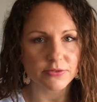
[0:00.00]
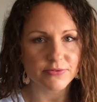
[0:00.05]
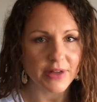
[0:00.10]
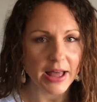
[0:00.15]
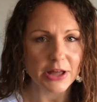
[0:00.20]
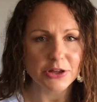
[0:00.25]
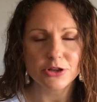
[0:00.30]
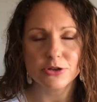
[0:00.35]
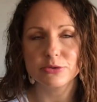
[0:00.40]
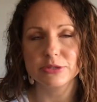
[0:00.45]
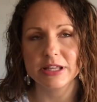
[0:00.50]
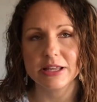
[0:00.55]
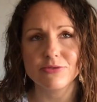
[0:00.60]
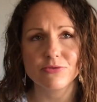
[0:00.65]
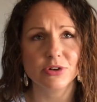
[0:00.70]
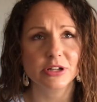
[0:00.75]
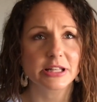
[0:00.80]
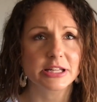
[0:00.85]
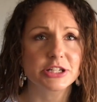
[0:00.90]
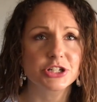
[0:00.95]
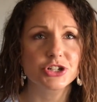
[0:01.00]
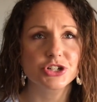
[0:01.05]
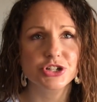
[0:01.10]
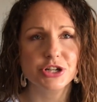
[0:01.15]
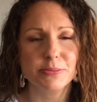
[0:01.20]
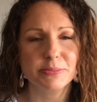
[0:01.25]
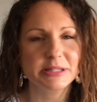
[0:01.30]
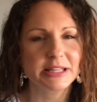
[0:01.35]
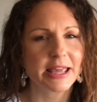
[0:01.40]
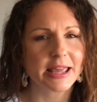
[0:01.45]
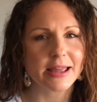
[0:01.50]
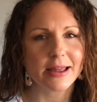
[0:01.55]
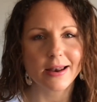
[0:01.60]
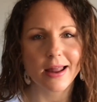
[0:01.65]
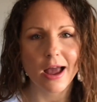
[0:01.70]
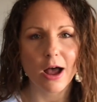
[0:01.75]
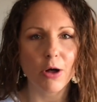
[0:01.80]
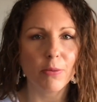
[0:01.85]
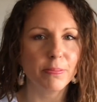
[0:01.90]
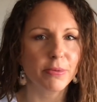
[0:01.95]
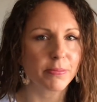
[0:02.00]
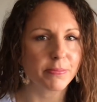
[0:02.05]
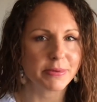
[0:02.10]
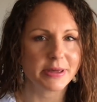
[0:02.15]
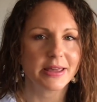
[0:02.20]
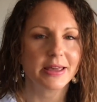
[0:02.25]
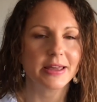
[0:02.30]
values and relationships can't help but be